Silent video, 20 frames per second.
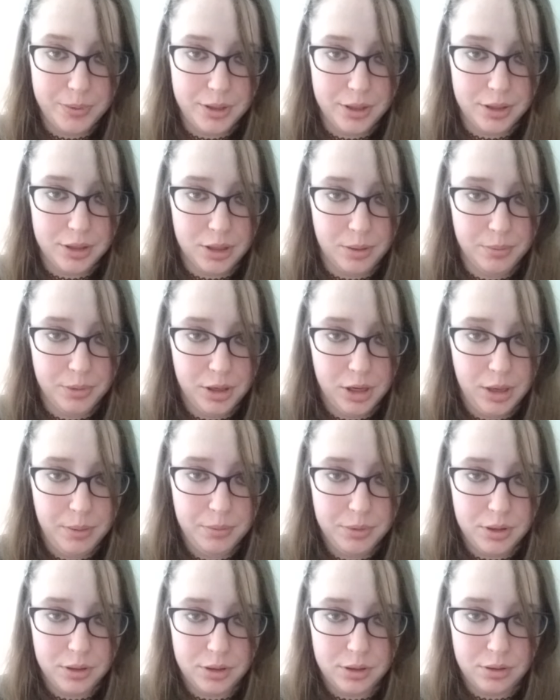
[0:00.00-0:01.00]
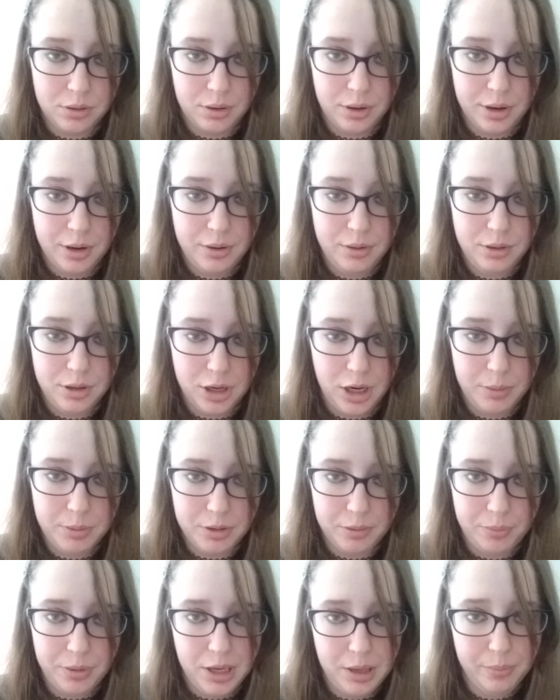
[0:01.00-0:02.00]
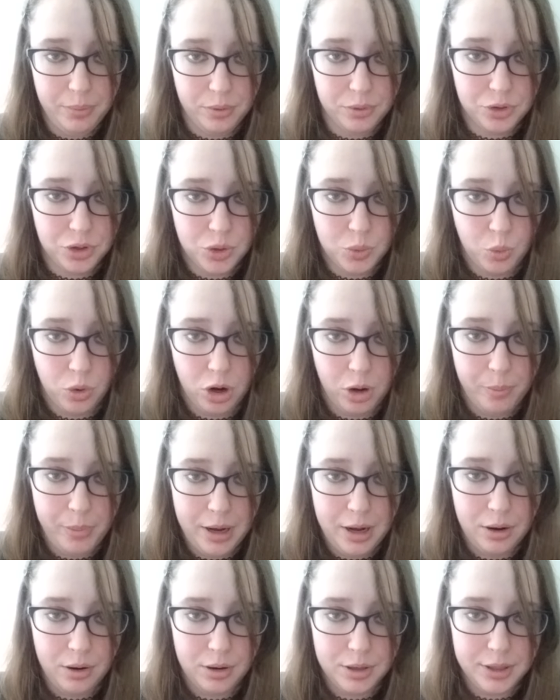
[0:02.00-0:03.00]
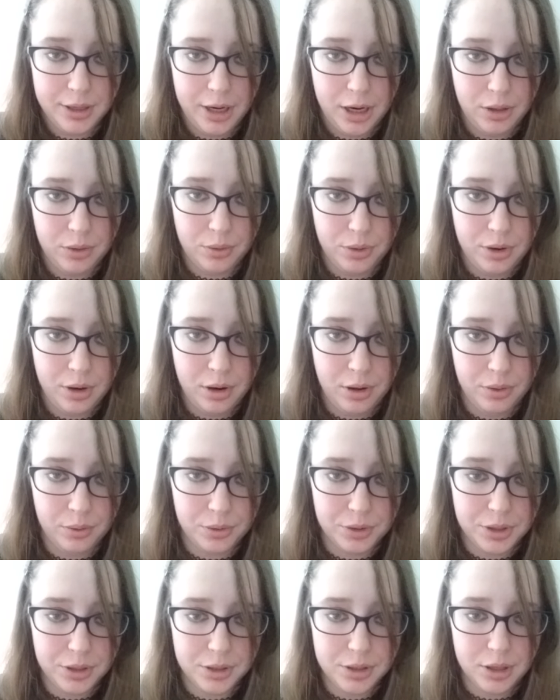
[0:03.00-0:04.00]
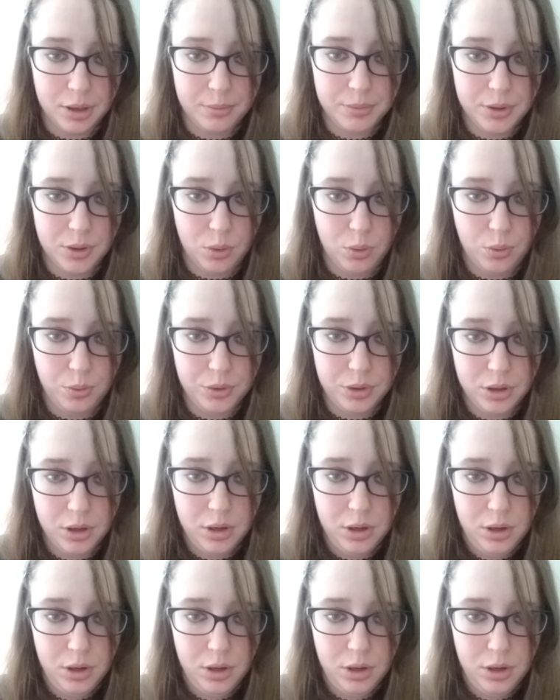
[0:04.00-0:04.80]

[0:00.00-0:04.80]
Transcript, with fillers: that sometimes certain types of people just work better together than others and some don't.